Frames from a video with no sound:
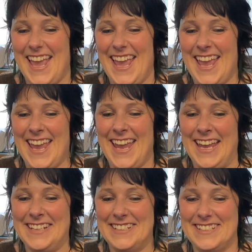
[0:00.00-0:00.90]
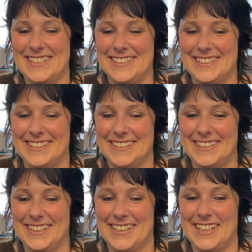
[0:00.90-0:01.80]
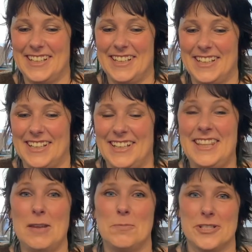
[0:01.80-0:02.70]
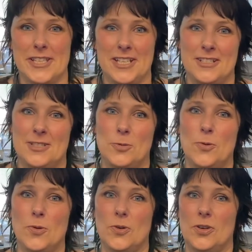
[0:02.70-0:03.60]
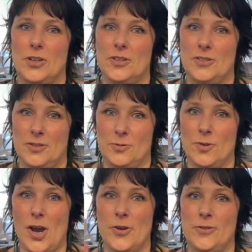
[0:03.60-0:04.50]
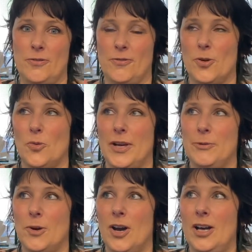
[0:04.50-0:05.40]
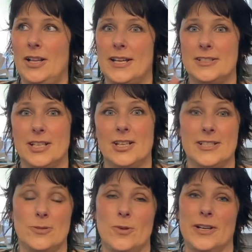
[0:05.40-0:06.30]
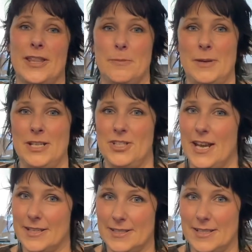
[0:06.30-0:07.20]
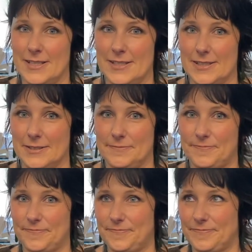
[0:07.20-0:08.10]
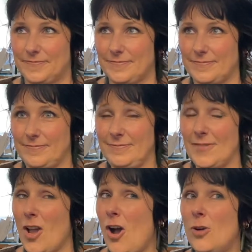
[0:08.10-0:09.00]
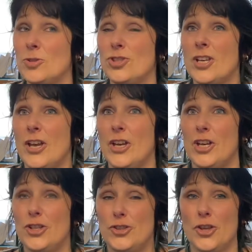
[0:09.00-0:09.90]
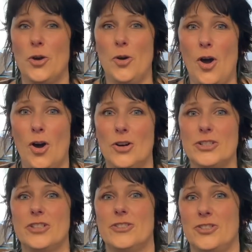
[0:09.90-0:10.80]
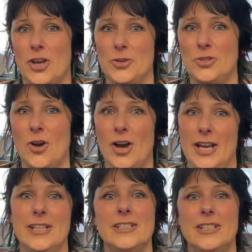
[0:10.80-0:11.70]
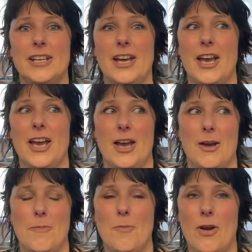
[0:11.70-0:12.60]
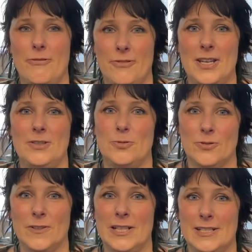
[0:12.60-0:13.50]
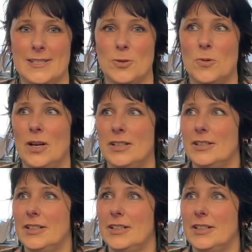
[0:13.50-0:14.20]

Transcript: and then proceeded to walk the road for a wee while until I saw another beach access. I was so hot, so tired, my feet were really sore.